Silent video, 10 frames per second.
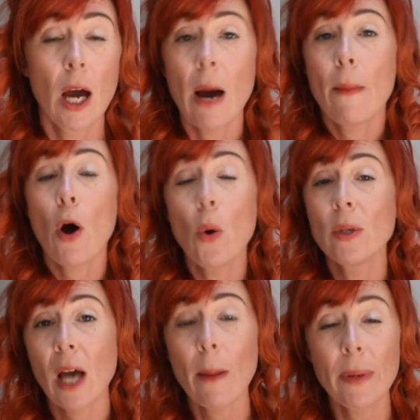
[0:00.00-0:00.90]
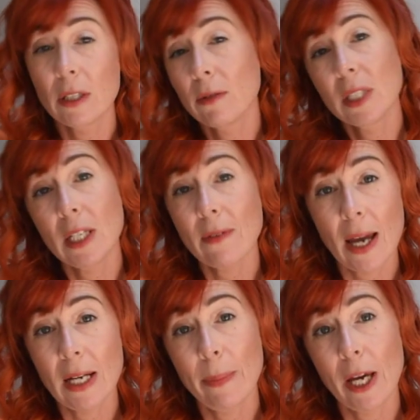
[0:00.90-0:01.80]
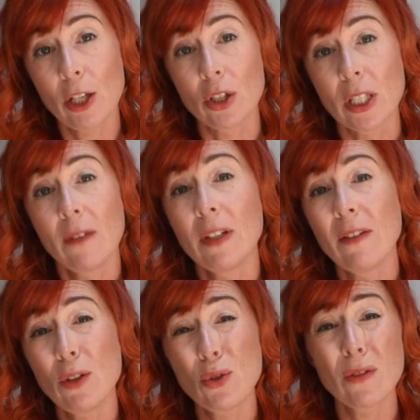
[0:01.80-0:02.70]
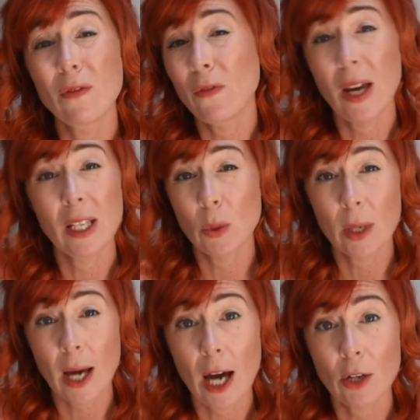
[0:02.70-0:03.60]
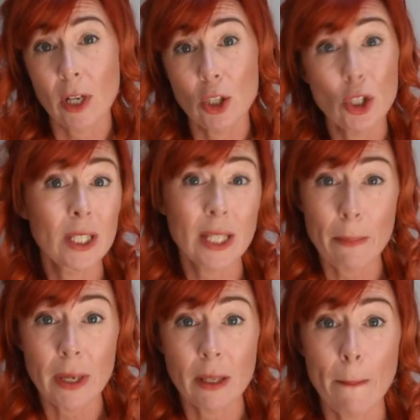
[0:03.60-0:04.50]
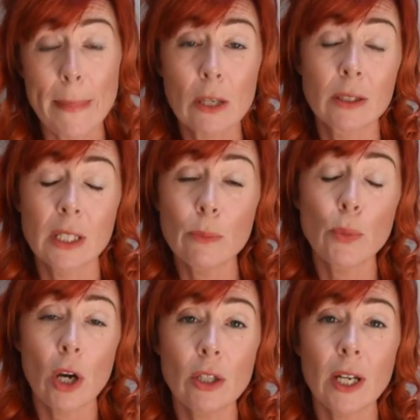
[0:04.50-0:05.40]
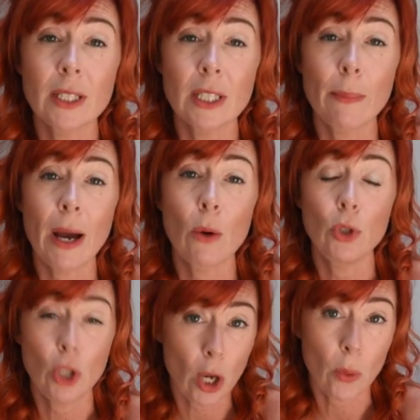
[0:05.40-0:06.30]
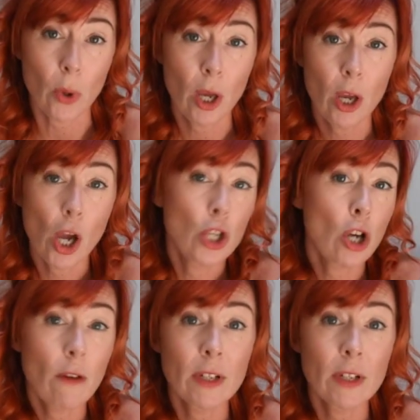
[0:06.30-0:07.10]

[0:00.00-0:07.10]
I'm always happy to receive any pictures, even if it doesn't fit into a category, just send me them, because this project is about you and your